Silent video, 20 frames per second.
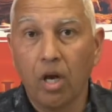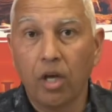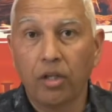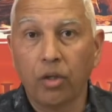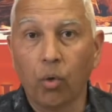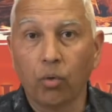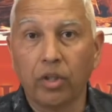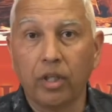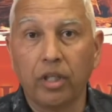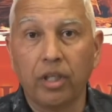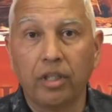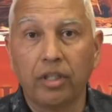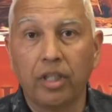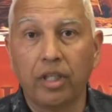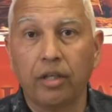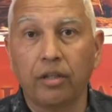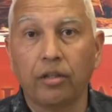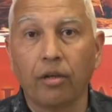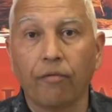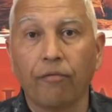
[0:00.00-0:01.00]

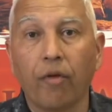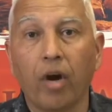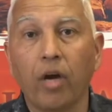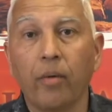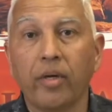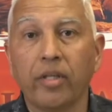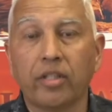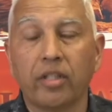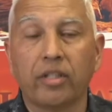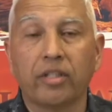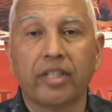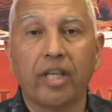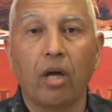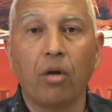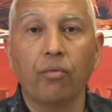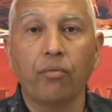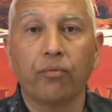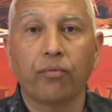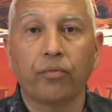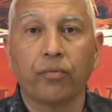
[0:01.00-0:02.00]
The virus
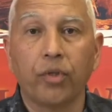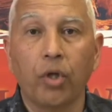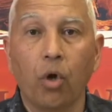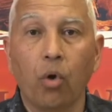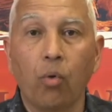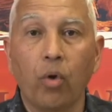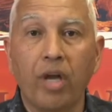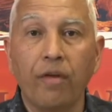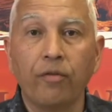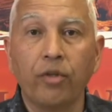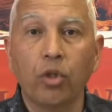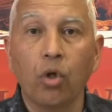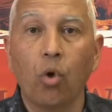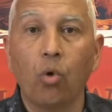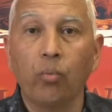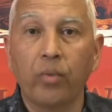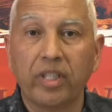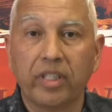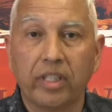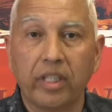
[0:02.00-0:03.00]
itself, even though
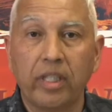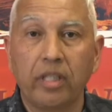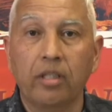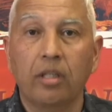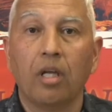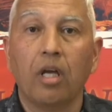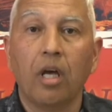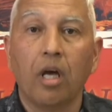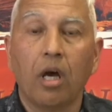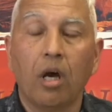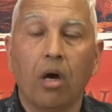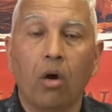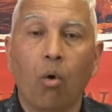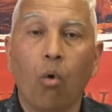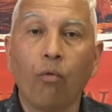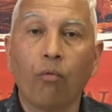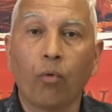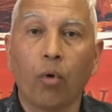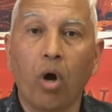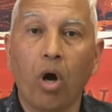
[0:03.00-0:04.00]
we've seen
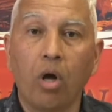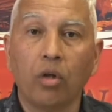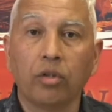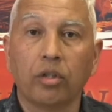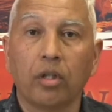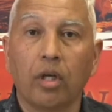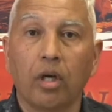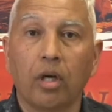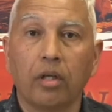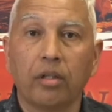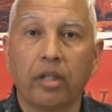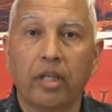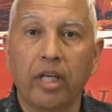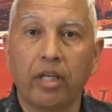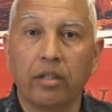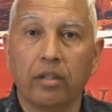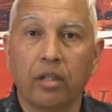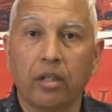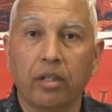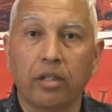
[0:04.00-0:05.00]
overall
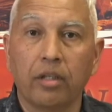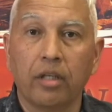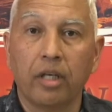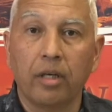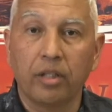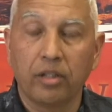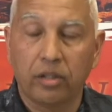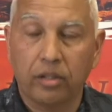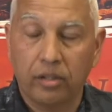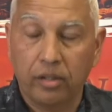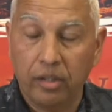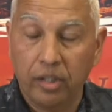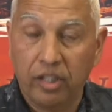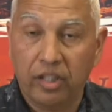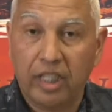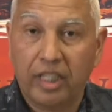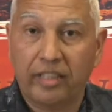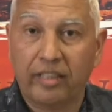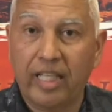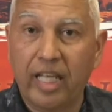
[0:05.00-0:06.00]
it's
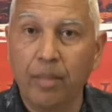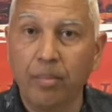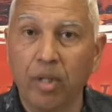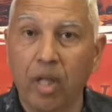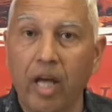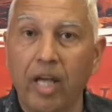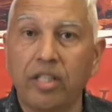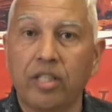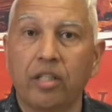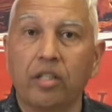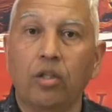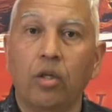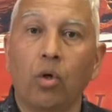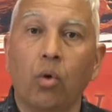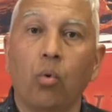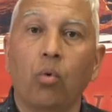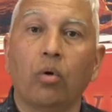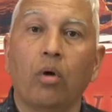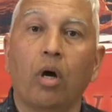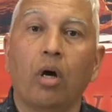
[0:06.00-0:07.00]
stabilizing,
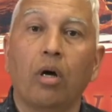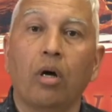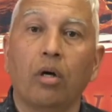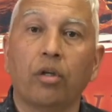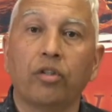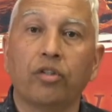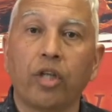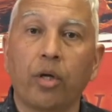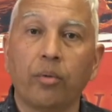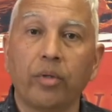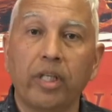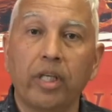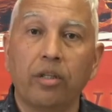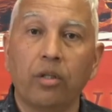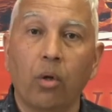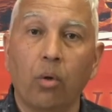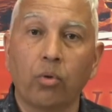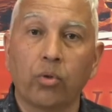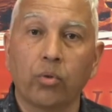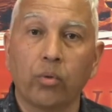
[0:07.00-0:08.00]
generally
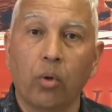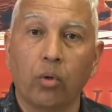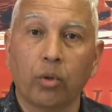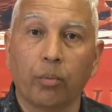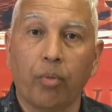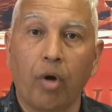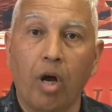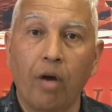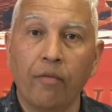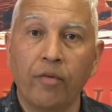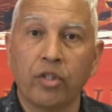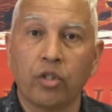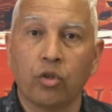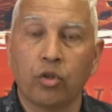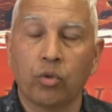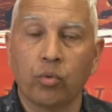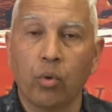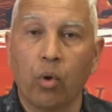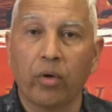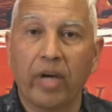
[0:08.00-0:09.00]
throughout the province
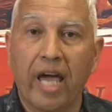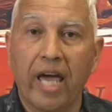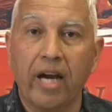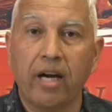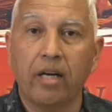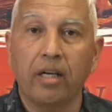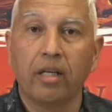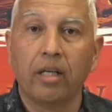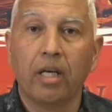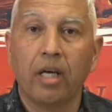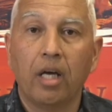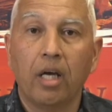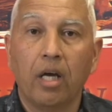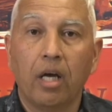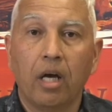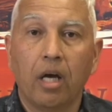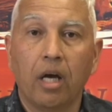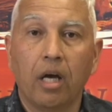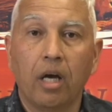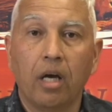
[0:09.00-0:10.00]
and throughout Canada,
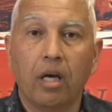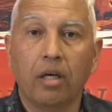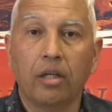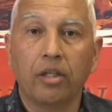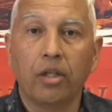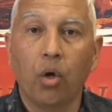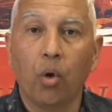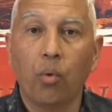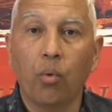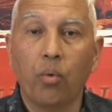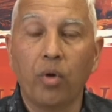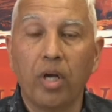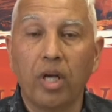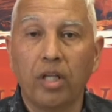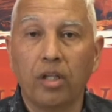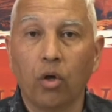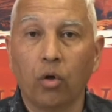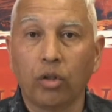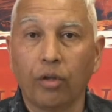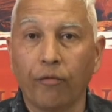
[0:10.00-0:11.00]

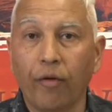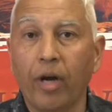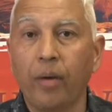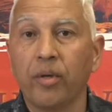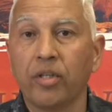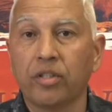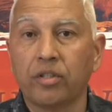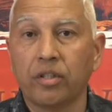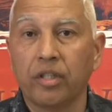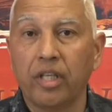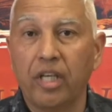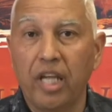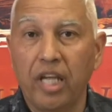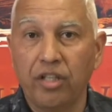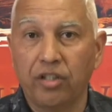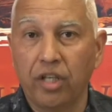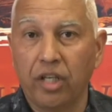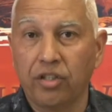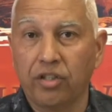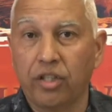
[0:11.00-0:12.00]
the virus
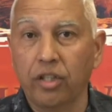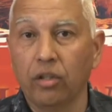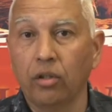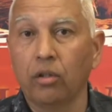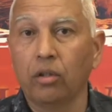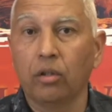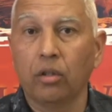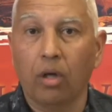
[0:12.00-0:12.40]
is still